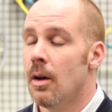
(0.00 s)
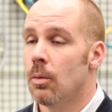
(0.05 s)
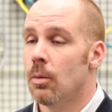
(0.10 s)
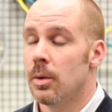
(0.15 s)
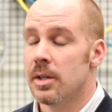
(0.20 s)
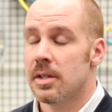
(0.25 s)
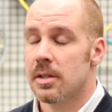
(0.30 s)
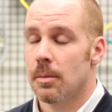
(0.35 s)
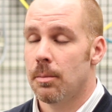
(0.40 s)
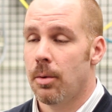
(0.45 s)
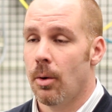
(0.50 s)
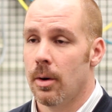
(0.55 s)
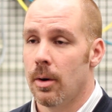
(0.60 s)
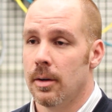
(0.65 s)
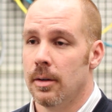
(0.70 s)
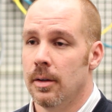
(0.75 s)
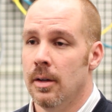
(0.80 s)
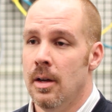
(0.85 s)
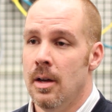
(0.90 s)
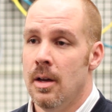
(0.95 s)
uh, we
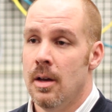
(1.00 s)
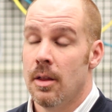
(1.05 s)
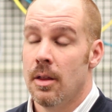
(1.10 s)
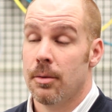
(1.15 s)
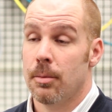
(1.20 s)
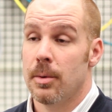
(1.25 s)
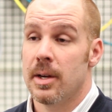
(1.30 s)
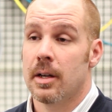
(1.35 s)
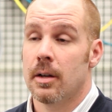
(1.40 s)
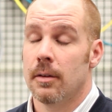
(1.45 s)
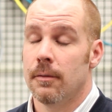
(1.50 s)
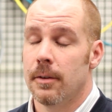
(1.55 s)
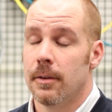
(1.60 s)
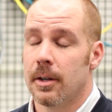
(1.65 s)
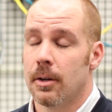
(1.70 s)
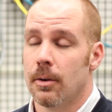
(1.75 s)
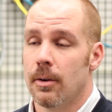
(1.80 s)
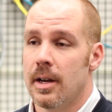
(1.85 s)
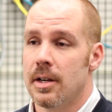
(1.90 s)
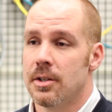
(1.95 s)
support three
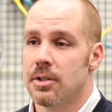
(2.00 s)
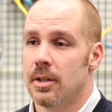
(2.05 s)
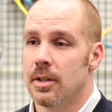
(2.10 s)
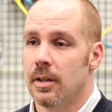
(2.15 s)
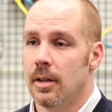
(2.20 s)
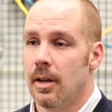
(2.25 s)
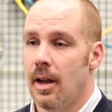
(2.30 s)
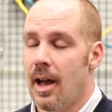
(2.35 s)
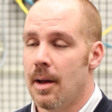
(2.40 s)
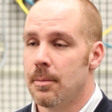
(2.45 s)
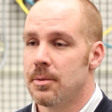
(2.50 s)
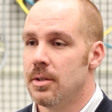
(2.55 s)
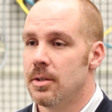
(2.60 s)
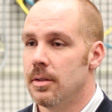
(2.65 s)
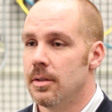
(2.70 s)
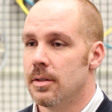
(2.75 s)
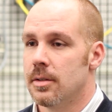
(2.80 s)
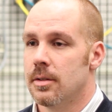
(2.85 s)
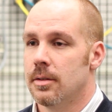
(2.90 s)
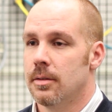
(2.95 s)
configuration
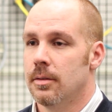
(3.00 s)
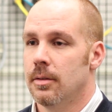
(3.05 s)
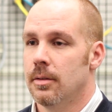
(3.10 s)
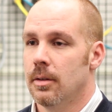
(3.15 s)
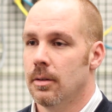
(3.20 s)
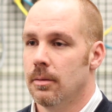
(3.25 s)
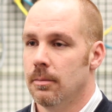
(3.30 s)
options